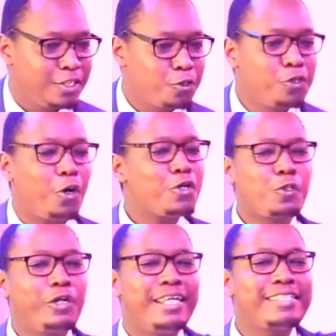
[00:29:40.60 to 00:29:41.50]
To those
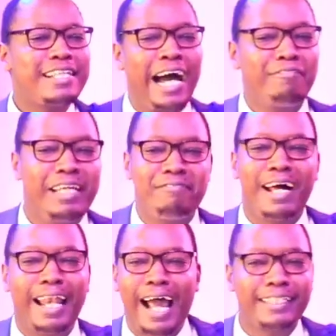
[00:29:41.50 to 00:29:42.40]
who deserved
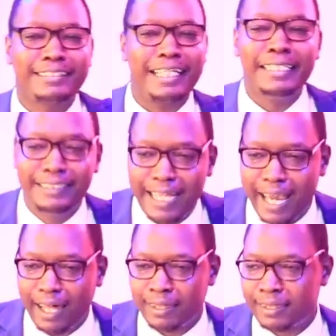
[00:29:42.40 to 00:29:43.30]
everlasting
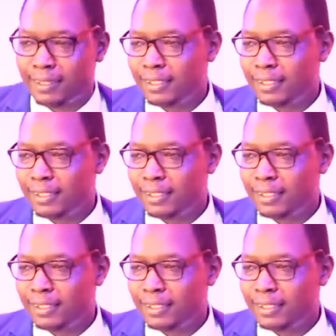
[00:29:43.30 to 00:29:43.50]
death.